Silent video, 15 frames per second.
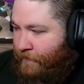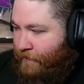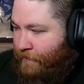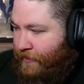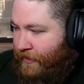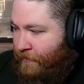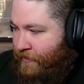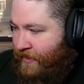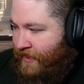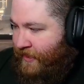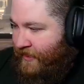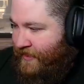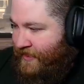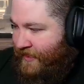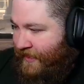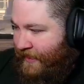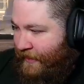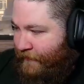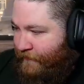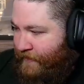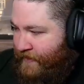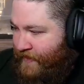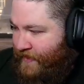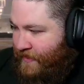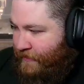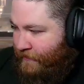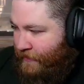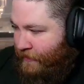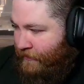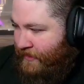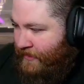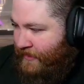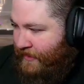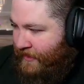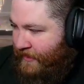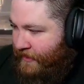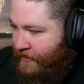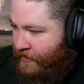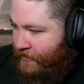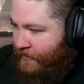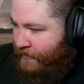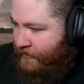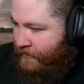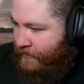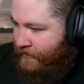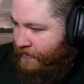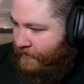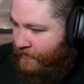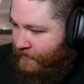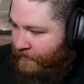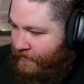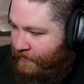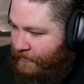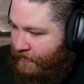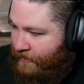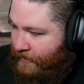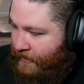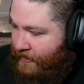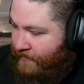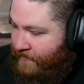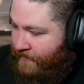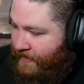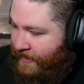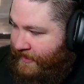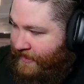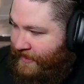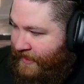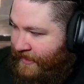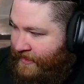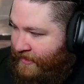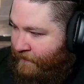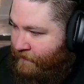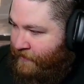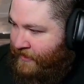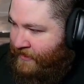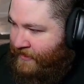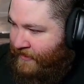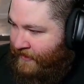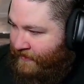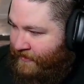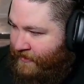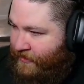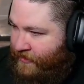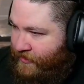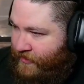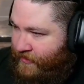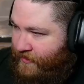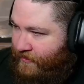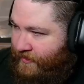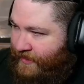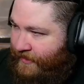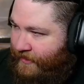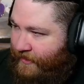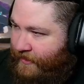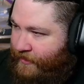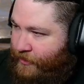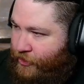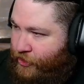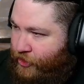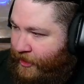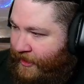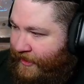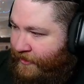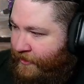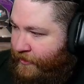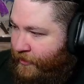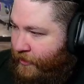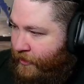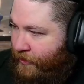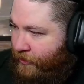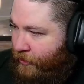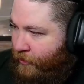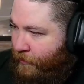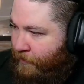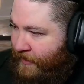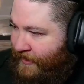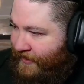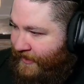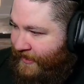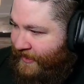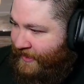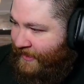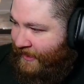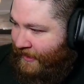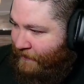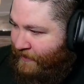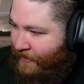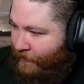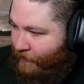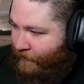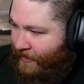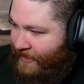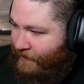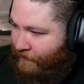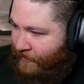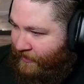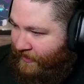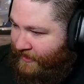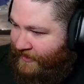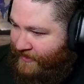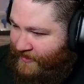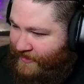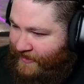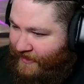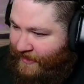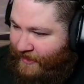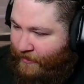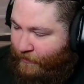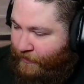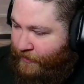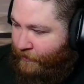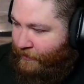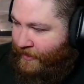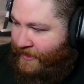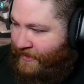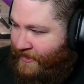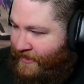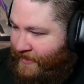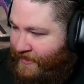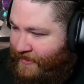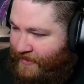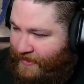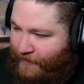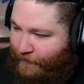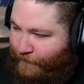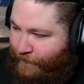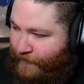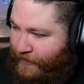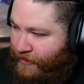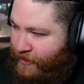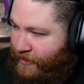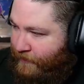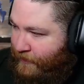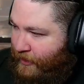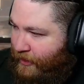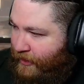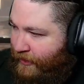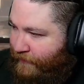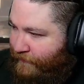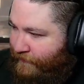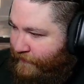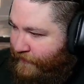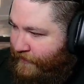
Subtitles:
But because they have zero indication, I am basically just, like, shot in the dark, hoping that I'm in the right place with the right distance to finish him off.